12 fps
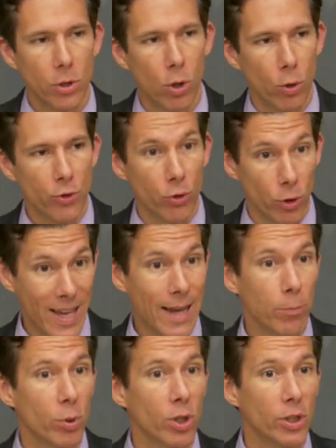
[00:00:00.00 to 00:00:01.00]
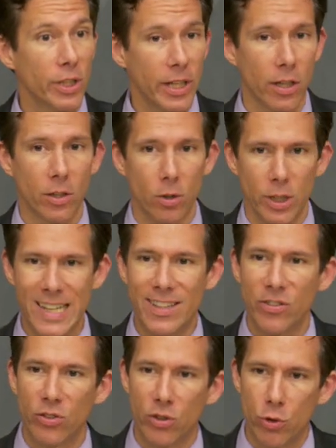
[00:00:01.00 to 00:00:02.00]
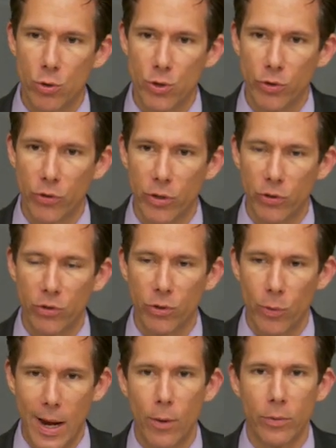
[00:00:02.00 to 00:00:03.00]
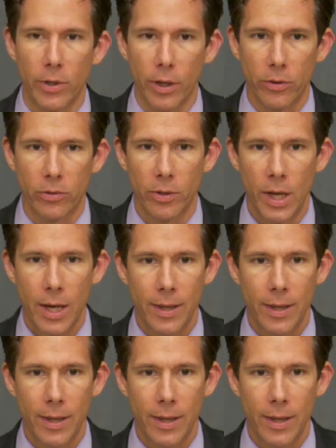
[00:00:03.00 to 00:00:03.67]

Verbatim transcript: cultural, and political institutions that surround us